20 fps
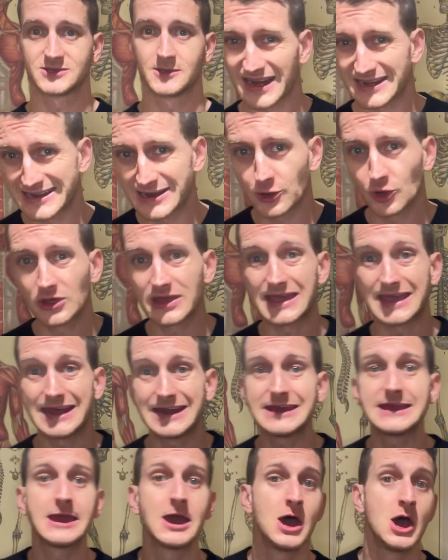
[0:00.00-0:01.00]
Nearly
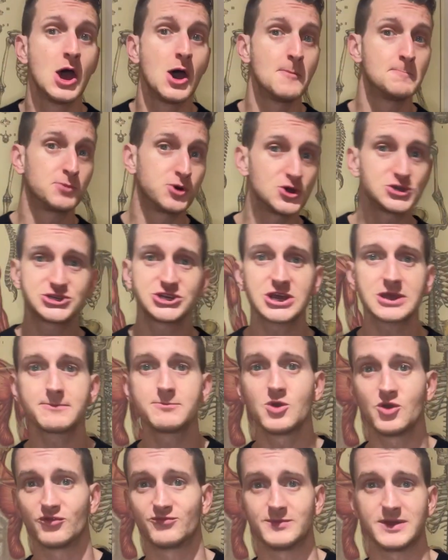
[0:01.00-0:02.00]
any pushing
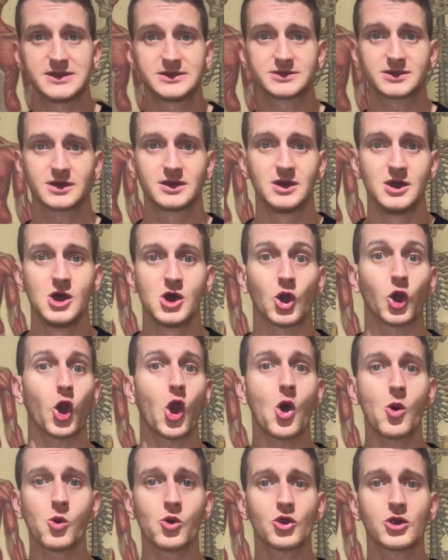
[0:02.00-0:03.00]
movement,
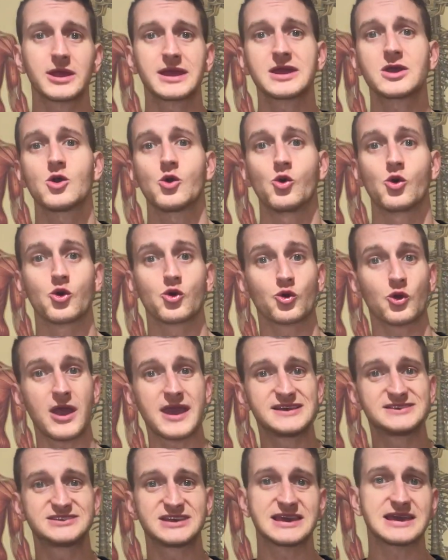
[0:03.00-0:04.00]
lowering or
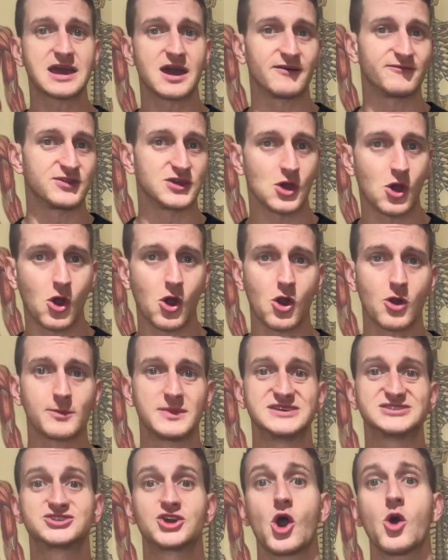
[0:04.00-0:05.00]
raising of the arm
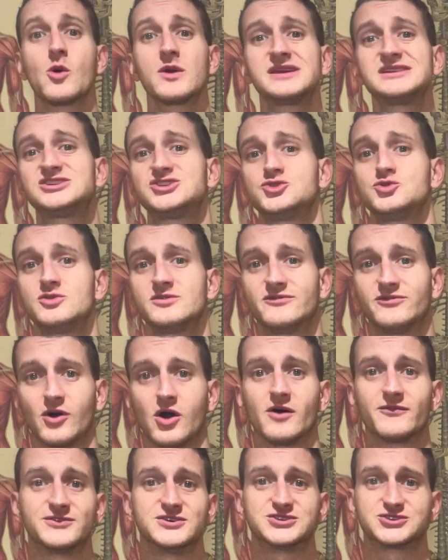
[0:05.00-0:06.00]
is going to
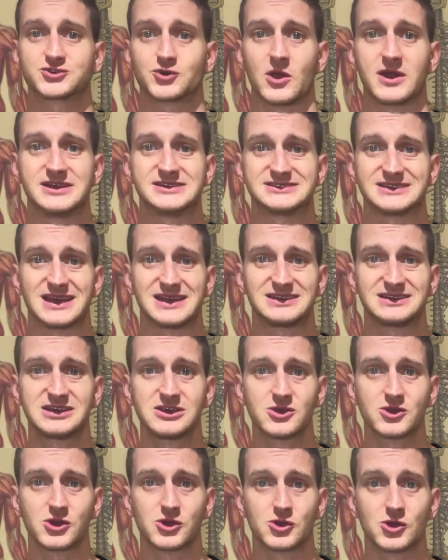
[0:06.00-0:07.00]
involve the serratus
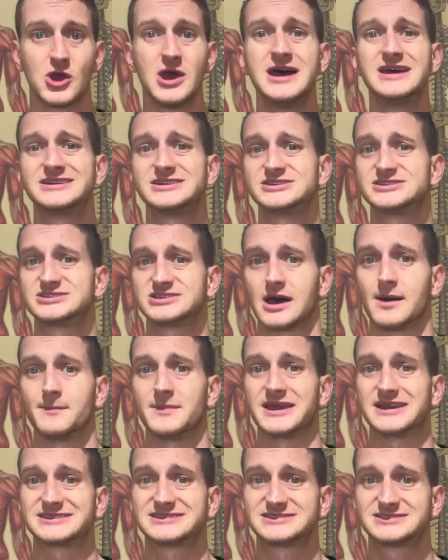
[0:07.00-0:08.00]
anterior to some
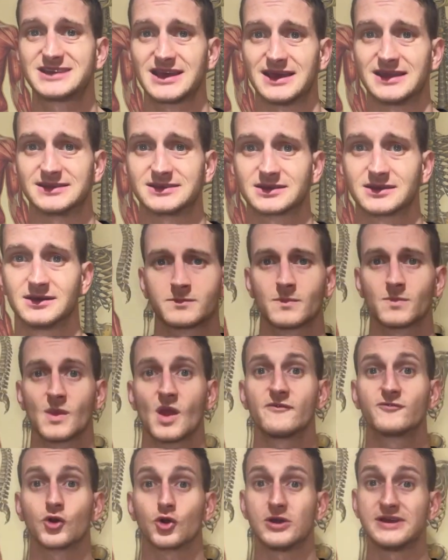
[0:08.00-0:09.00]
extent.
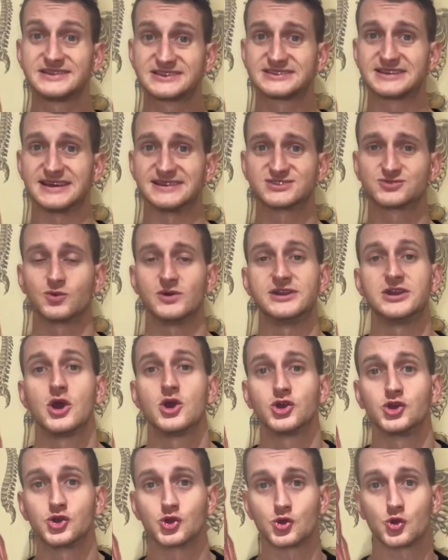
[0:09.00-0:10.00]
For instance, when
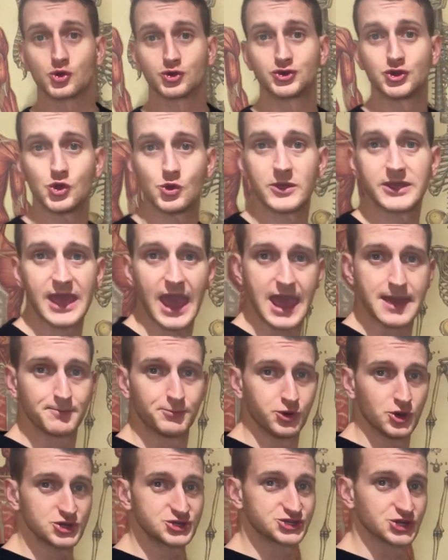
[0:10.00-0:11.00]
you're doing a
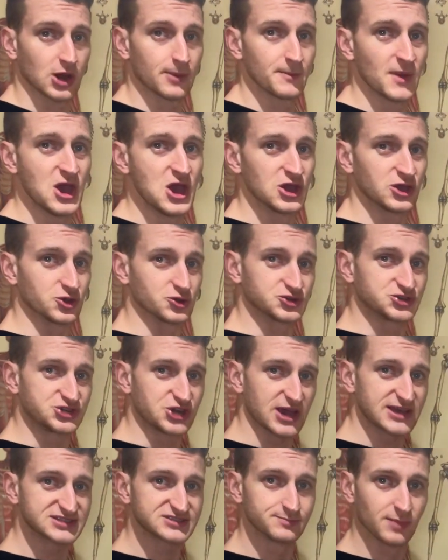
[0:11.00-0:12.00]
push-up, your
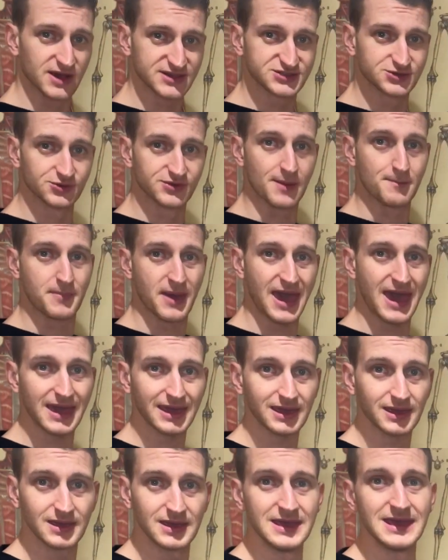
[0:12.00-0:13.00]
chest muscle, the pec,
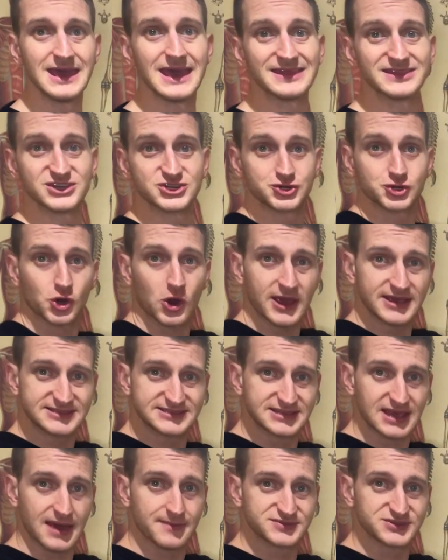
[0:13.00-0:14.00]
and the
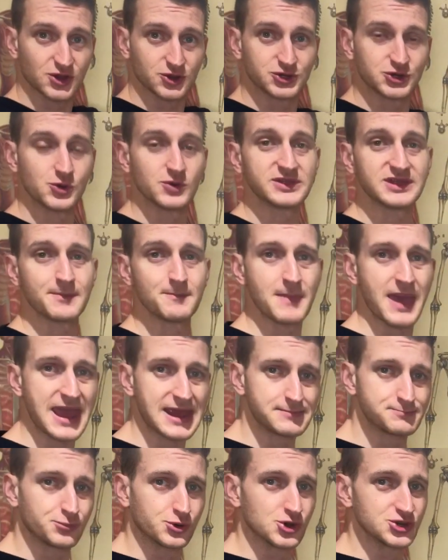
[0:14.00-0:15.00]
triceps are doing the
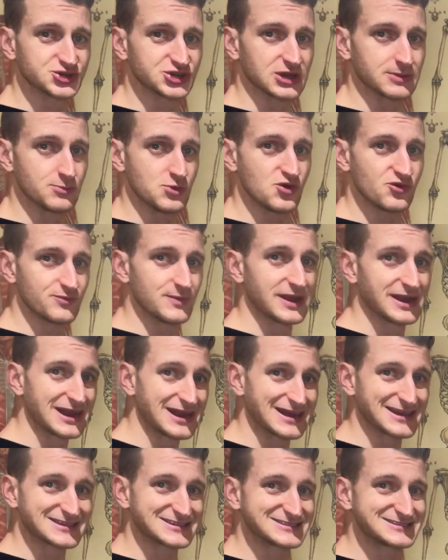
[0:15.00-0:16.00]
main pushing movement and
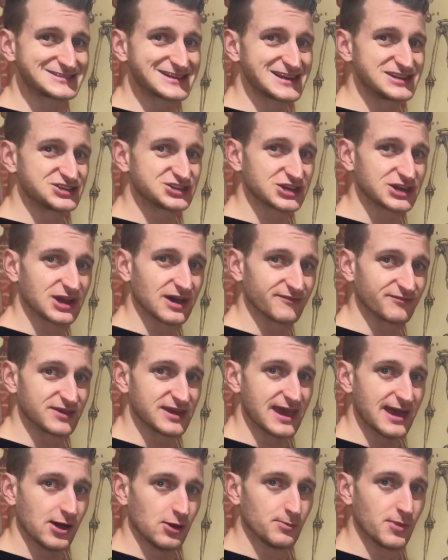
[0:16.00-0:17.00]
extension of the
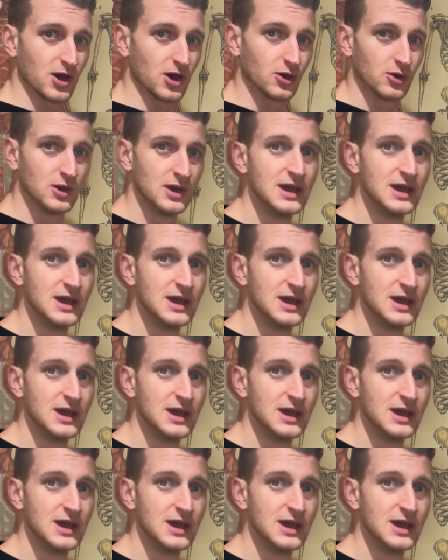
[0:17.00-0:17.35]
elbow.